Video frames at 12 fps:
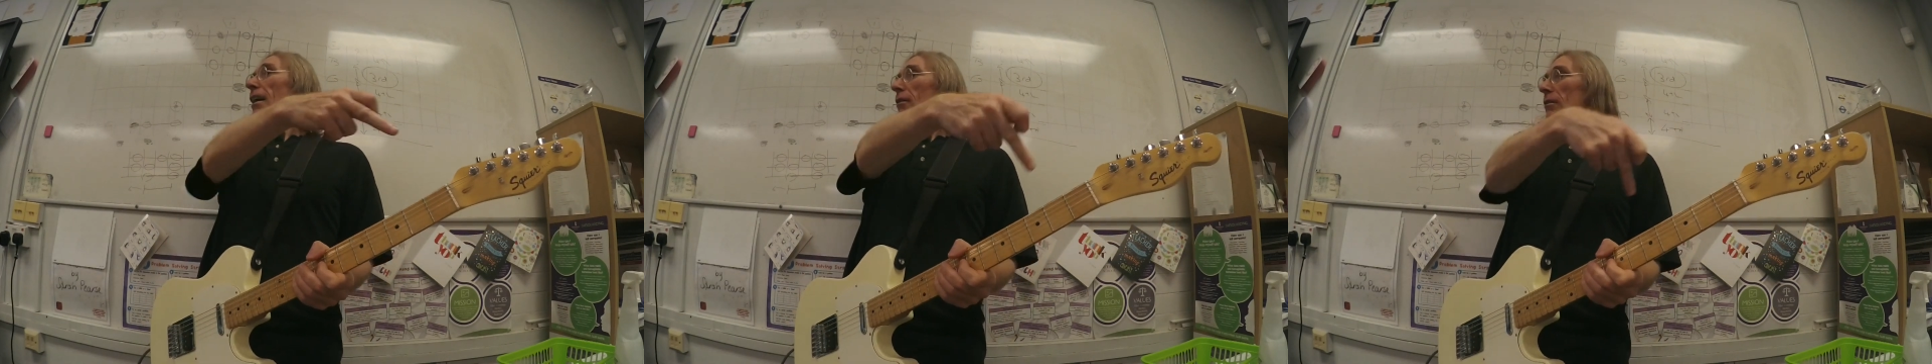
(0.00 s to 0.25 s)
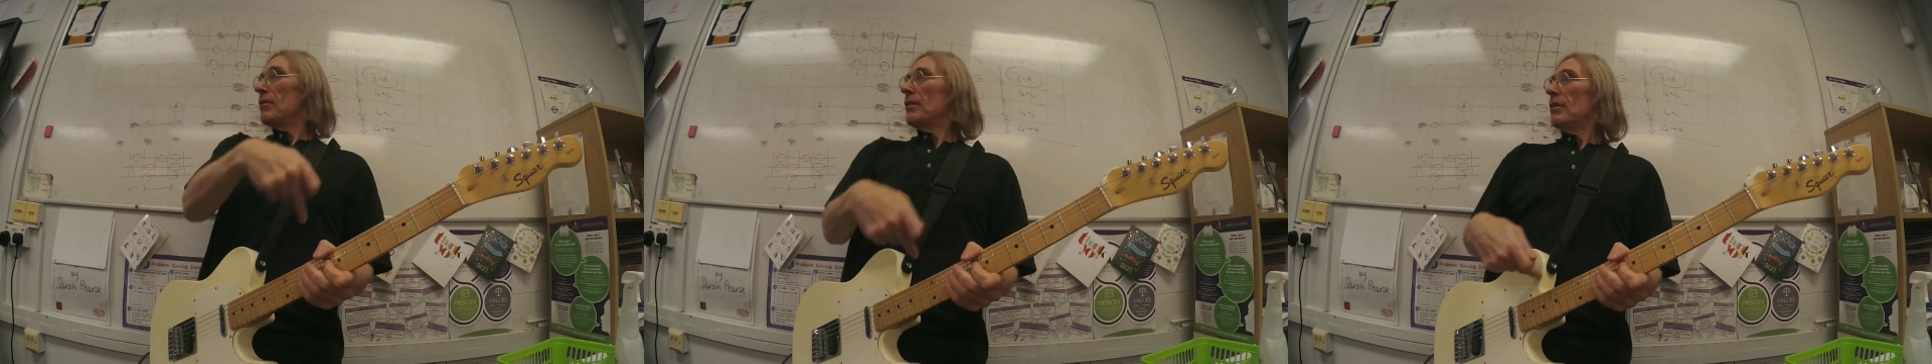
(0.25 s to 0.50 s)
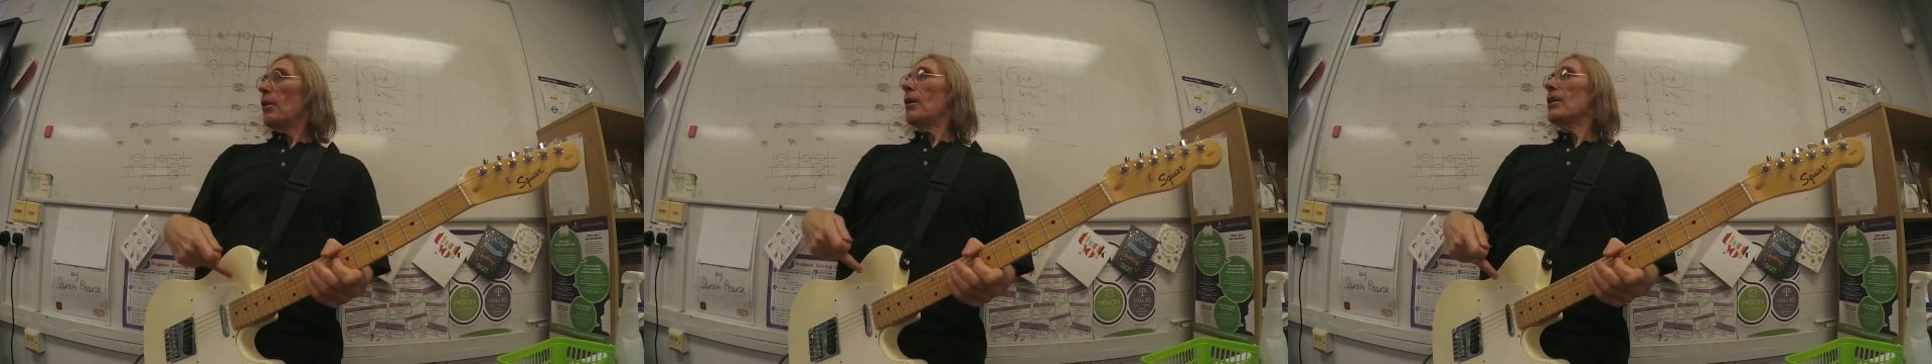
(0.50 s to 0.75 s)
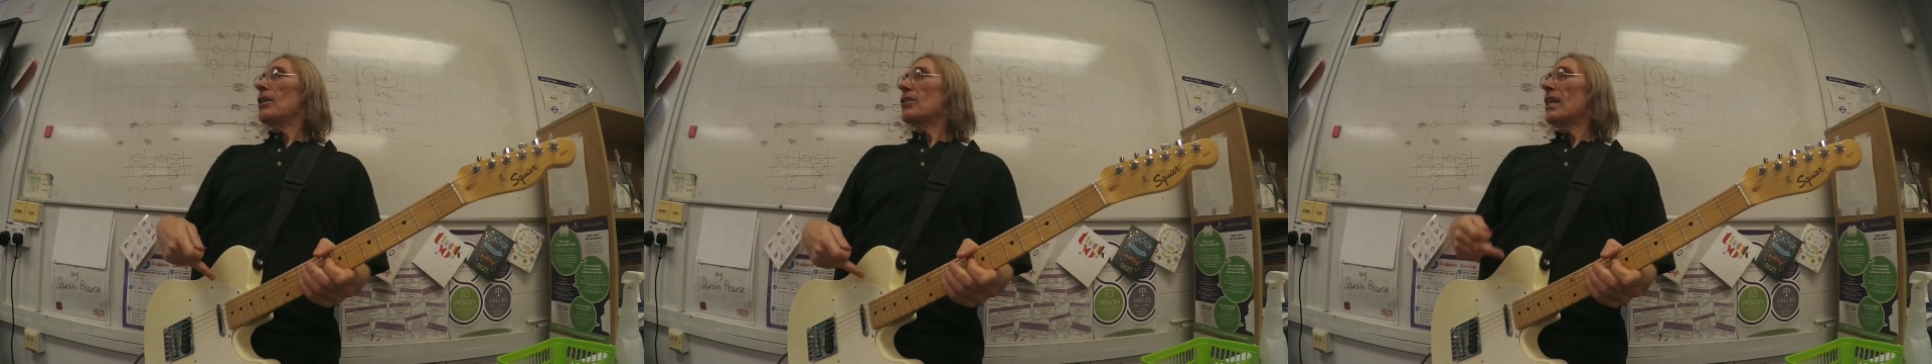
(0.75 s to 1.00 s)

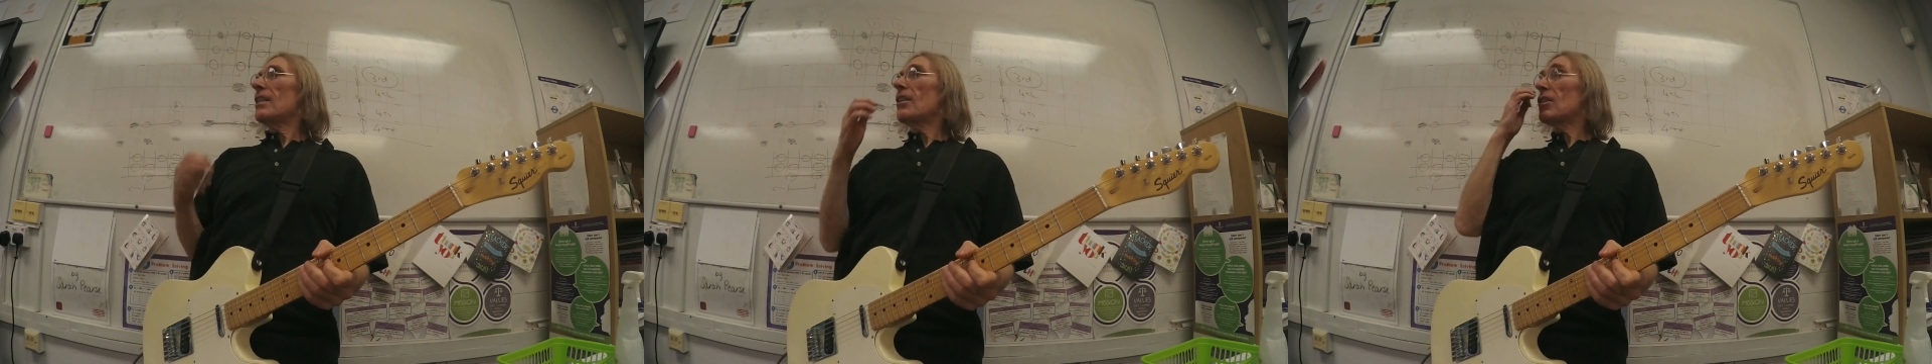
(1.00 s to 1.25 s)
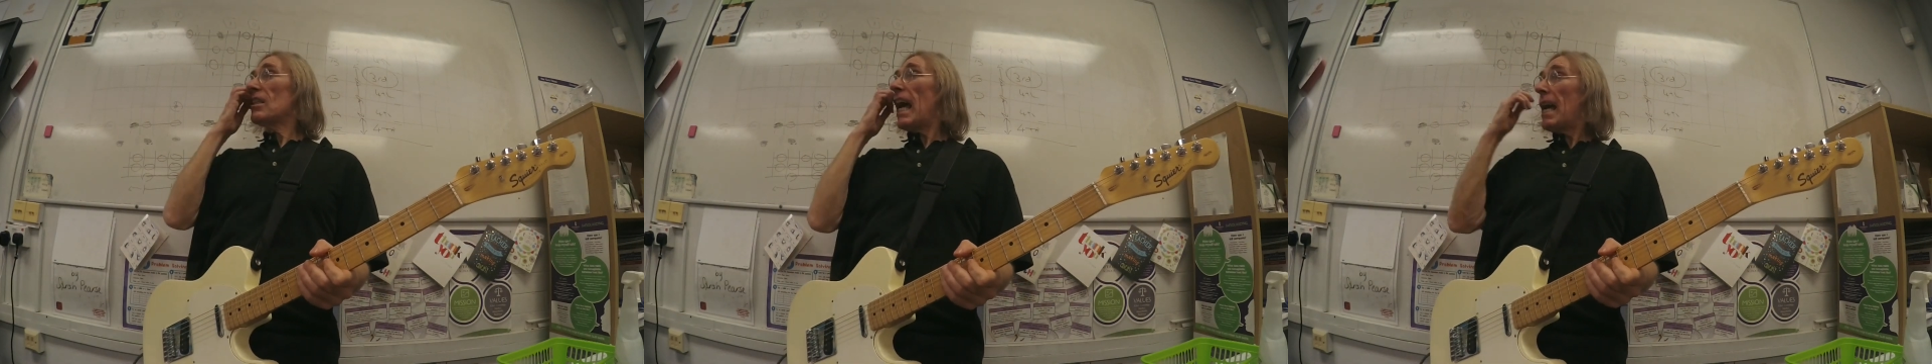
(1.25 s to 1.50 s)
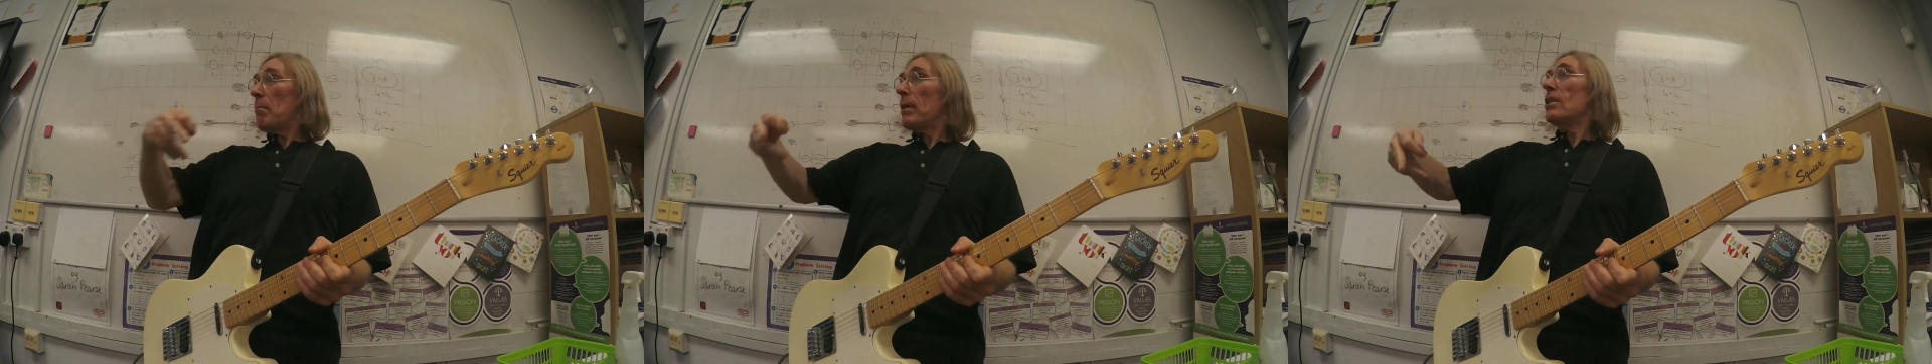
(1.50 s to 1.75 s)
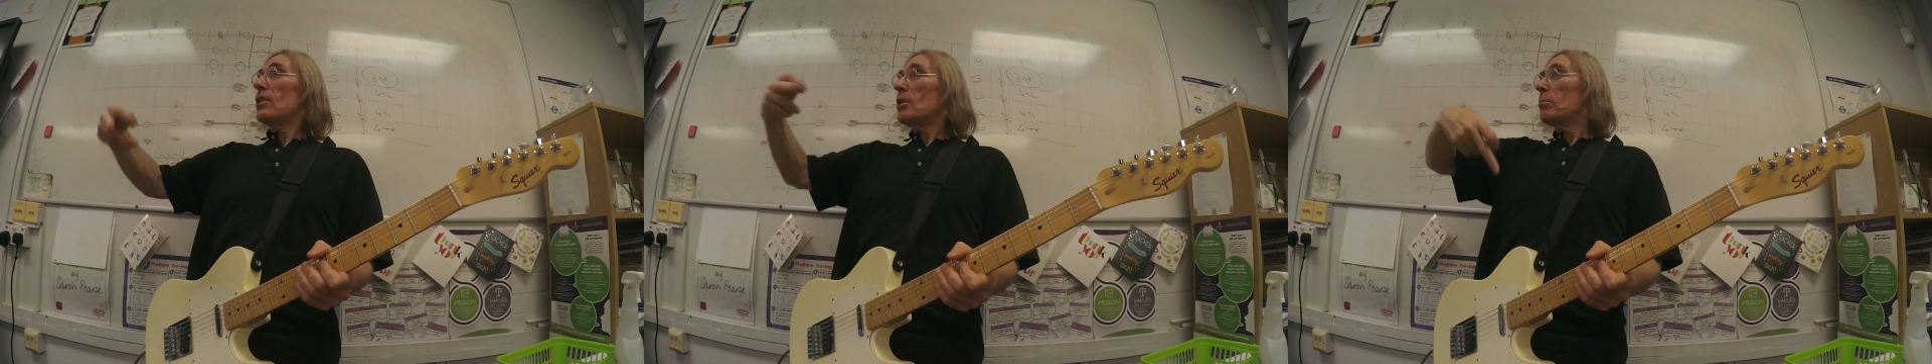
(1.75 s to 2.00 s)
and ascend the same
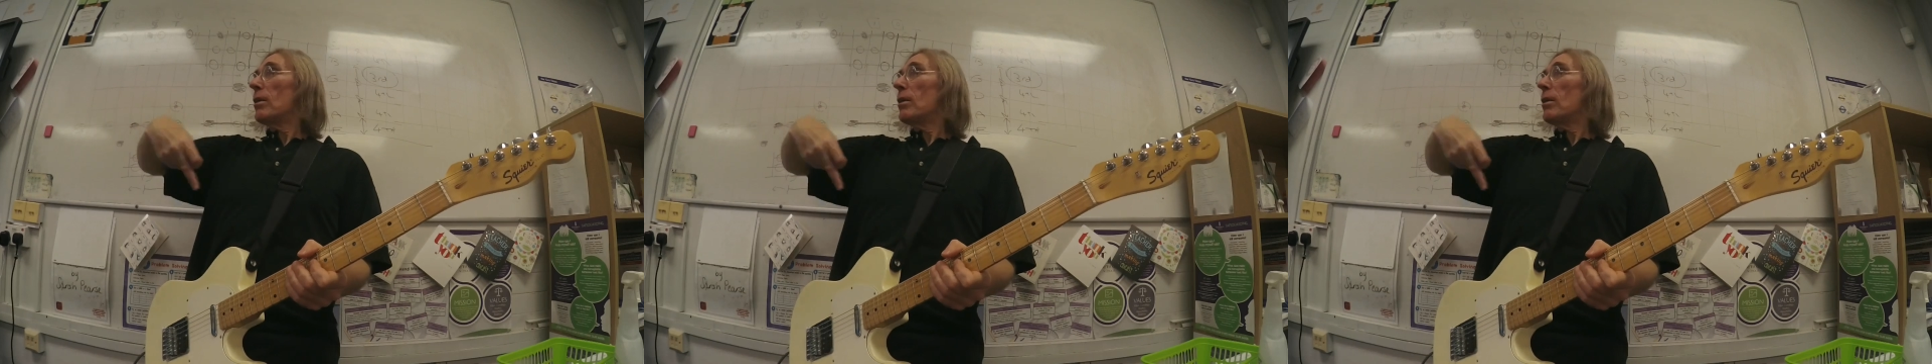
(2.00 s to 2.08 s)
pitches,